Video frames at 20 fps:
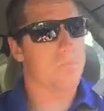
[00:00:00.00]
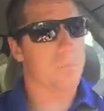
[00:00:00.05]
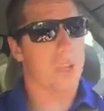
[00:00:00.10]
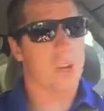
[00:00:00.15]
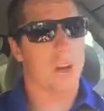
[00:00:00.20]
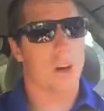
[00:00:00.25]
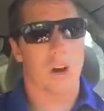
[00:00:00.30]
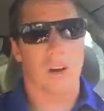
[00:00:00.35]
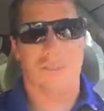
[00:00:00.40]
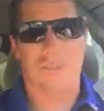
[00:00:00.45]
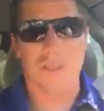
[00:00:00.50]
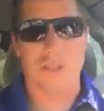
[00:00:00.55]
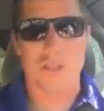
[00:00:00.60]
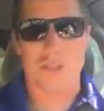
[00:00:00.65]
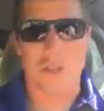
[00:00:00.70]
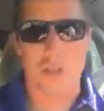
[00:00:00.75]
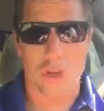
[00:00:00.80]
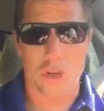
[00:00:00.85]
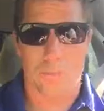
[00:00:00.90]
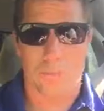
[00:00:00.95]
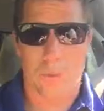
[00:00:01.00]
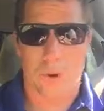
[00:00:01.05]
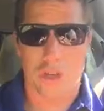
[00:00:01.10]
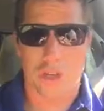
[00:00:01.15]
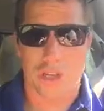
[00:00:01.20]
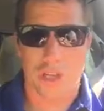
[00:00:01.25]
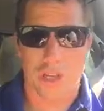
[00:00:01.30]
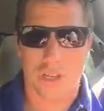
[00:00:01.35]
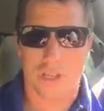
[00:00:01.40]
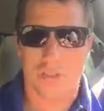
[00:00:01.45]
You know, if he's super
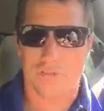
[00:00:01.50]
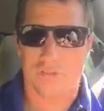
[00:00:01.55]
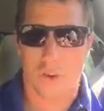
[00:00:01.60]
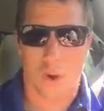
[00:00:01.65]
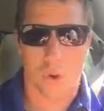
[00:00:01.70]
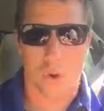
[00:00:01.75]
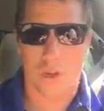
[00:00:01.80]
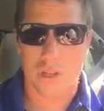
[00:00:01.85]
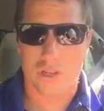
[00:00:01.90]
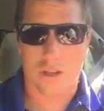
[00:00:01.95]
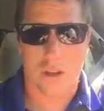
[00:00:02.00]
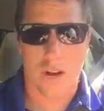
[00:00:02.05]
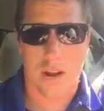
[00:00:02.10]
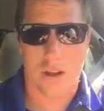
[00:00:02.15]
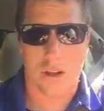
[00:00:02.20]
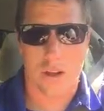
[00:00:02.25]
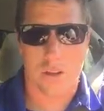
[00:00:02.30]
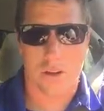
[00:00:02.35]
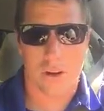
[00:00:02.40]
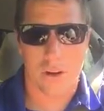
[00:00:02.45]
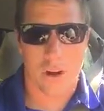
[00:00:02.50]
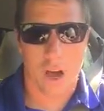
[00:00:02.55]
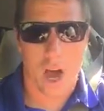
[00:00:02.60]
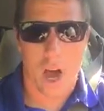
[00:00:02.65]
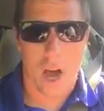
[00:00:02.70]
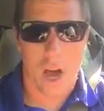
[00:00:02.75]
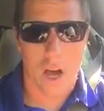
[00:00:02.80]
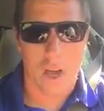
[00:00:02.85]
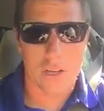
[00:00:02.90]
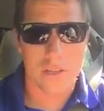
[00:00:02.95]
just focused around other
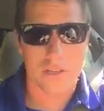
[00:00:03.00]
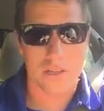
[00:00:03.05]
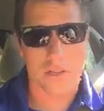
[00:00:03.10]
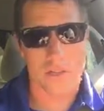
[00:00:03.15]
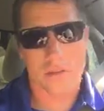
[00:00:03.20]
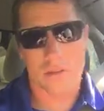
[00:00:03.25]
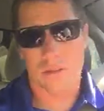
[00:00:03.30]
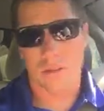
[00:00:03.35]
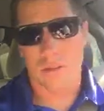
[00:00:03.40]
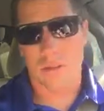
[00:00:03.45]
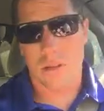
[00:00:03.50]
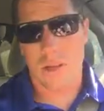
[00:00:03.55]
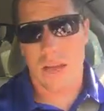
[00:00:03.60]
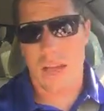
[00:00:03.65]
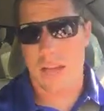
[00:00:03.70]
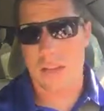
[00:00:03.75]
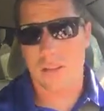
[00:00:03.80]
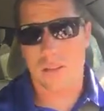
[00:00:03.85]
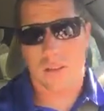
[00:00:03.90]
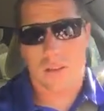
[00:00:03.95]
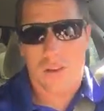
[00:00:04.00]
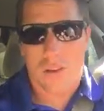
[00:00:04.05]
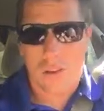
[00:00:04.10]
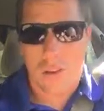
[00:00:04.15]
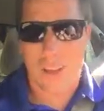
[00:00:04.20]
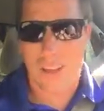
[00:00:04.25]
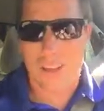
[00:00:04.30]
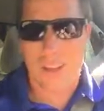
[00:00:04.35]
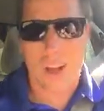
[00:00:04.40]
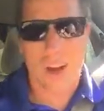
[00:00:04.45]
dogs,
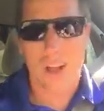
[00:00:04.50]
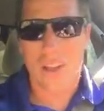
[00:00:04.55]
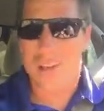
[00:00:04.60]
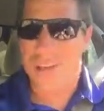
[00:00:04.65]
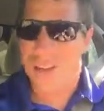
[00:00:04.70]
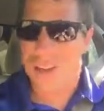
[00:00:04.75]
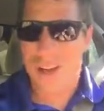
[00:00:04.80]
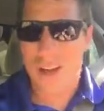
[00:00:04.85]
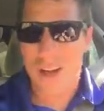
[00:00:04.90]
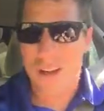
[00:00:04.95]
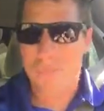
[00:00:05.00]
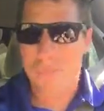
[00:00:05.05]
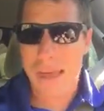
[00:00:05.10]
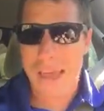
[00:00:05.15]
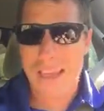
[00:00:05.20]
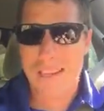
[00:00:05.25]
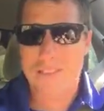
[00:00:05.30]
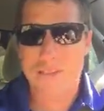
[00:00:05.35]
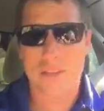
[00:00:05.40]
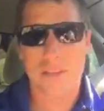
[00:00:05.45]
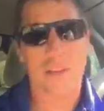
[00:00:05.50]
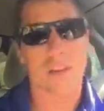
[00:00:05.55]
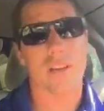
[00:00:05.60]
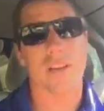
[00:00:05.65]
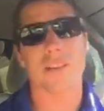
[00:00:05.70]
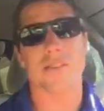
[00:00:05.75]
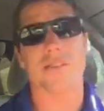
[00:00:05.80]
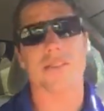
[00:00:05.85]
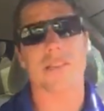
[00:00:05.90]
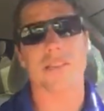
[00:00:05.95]
good luck calling your dog back to you,
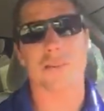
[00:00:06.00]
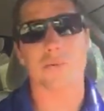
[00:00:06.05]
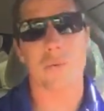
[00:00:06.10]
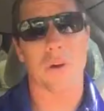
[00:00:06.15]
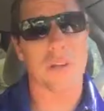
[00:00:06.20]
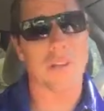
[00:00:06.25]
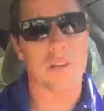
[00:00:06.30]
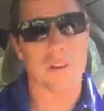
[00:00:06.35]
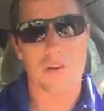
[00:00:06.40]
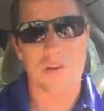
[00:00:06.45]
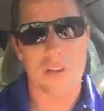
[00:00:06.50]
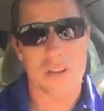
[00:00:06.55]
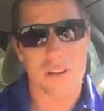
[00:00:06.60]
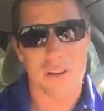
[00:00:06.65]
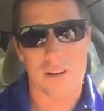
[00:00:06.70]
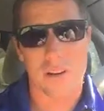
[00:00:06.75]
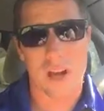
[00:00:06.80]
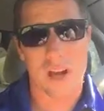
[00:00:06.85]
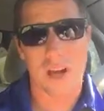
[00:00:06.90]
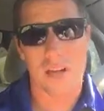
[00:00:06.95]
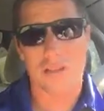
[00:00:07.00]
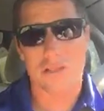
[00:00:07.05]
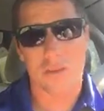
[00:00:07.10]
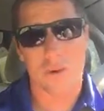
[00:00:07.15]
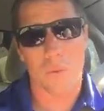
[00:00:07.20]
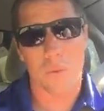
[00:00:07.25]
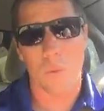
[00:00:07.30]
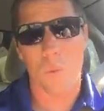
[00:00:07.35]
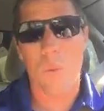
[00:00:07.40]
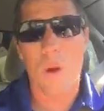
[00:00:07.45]
because guess what? Those other dogs
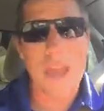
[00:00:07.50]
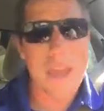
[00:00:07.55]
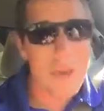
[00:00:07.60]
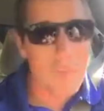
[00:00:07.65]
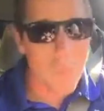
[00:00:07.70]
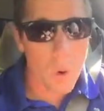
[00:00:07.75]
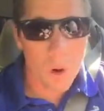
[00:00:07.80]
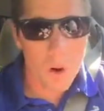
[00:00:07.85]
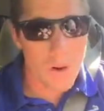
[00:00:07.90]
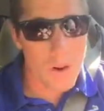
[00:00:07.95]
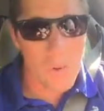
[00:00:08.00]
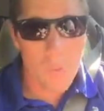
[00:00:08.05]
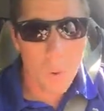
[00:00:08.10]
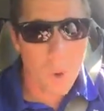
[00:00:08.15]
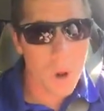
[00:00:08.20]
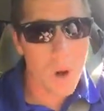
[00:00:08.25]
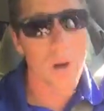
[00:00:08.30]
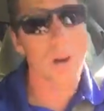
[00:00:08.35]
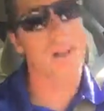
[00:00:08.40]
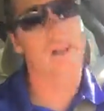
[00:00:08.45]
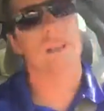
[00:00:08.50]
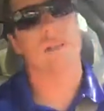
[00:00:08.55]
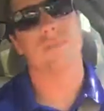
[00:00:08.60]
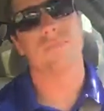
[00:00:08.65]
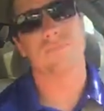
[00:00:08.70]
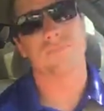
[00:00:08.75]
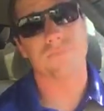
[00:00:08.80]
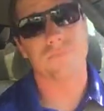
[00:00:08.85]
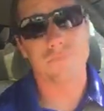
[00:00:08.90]
are way more rewarding